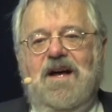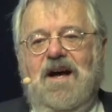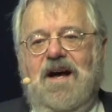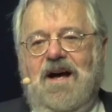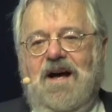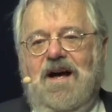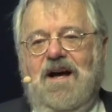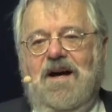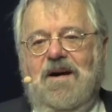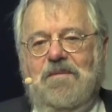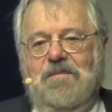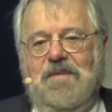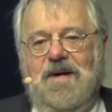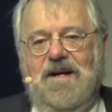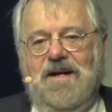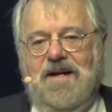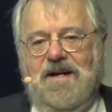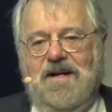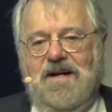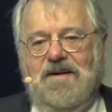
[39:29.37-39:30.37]
um,
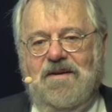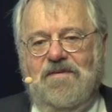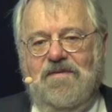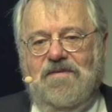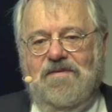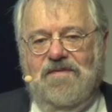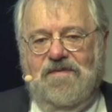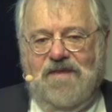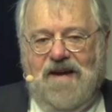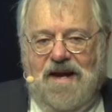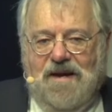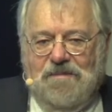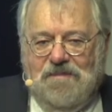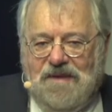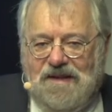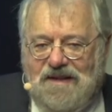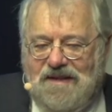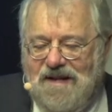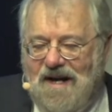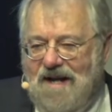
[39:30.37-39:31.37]

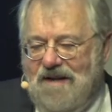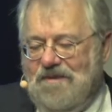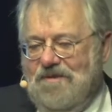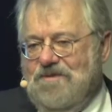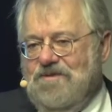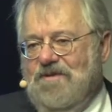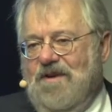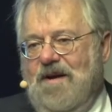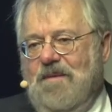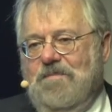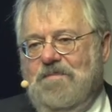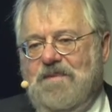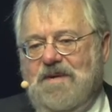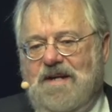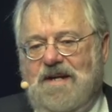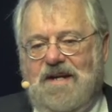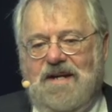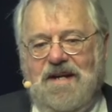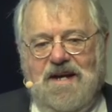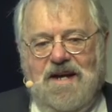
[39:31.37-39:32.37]
family Donald Trump,
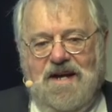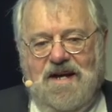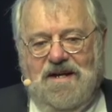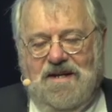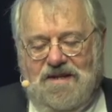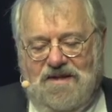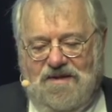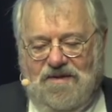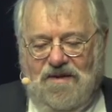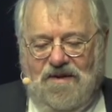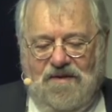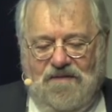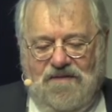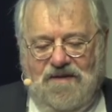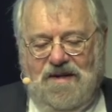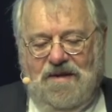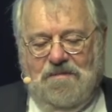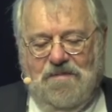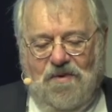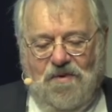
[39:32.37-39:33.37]
the sort of
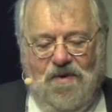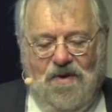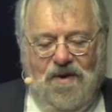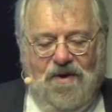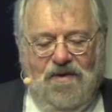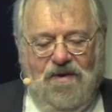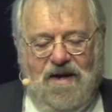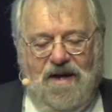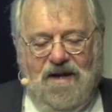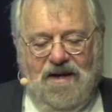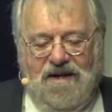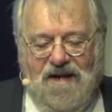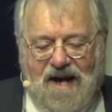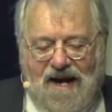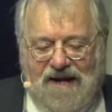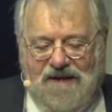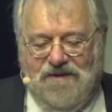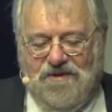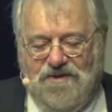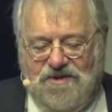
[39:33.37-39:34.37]
the more uh,
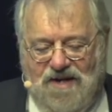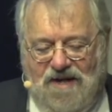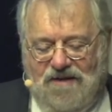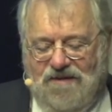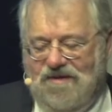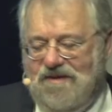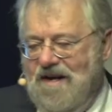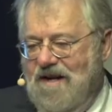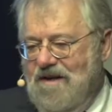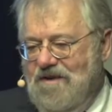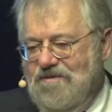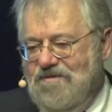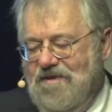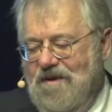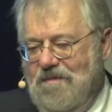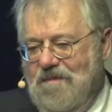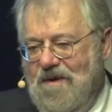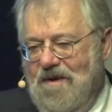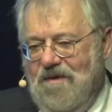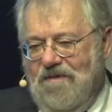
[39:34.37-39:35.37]
kinder, gentler Donald
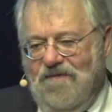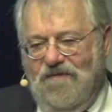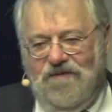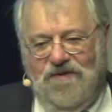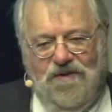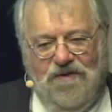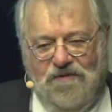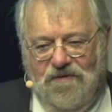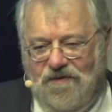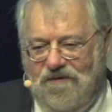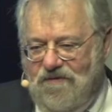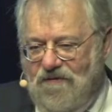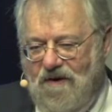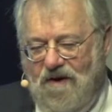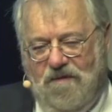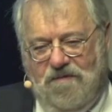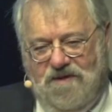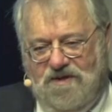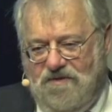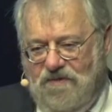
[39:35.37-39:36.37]
Trump, are few and
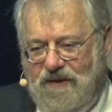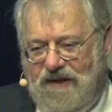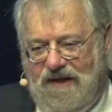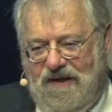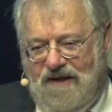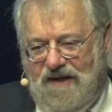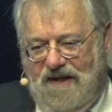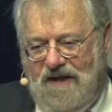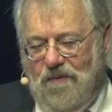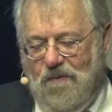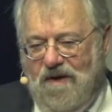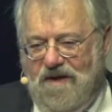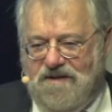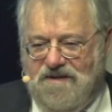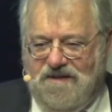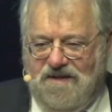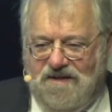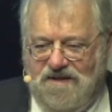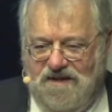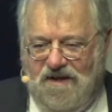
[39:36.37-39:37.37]
far between. He
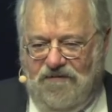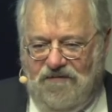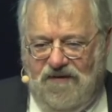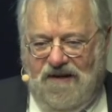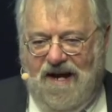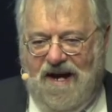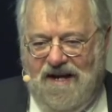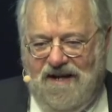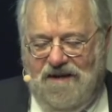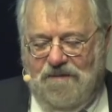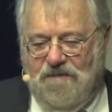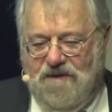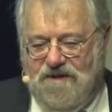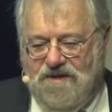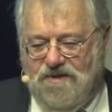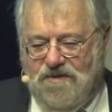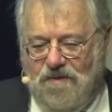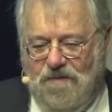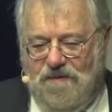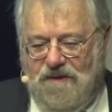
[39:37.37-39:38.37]
wants the tough guy
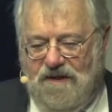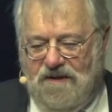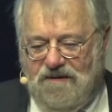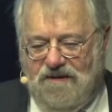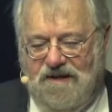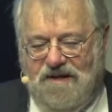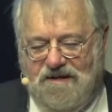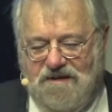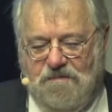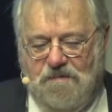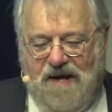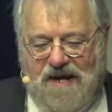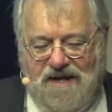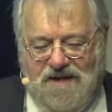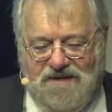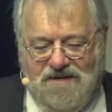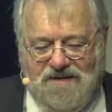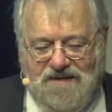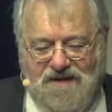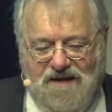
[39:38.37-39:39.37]
image to appeal to his
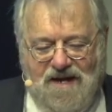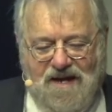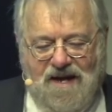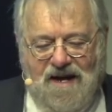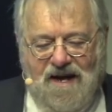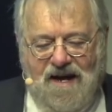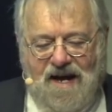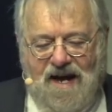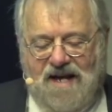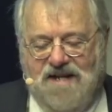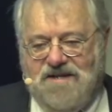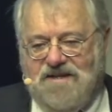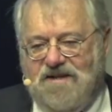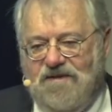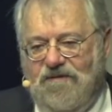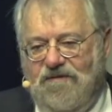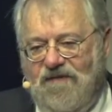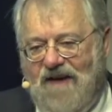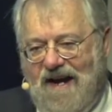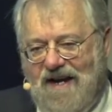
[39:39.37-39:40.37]
base as
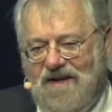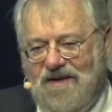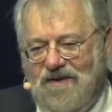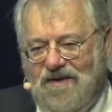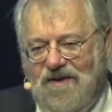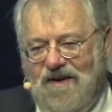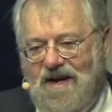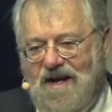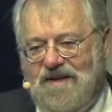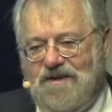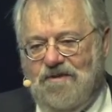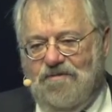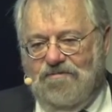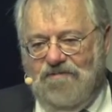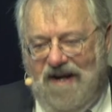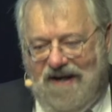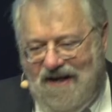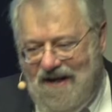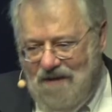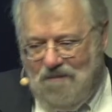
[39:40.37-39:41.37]
the fighter and the
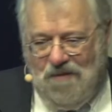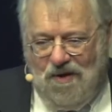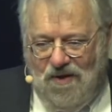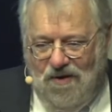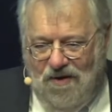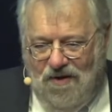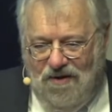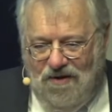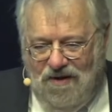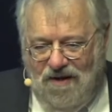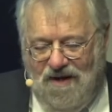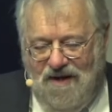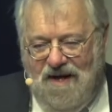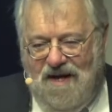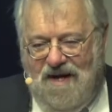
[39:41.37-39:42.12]
wrecking ball.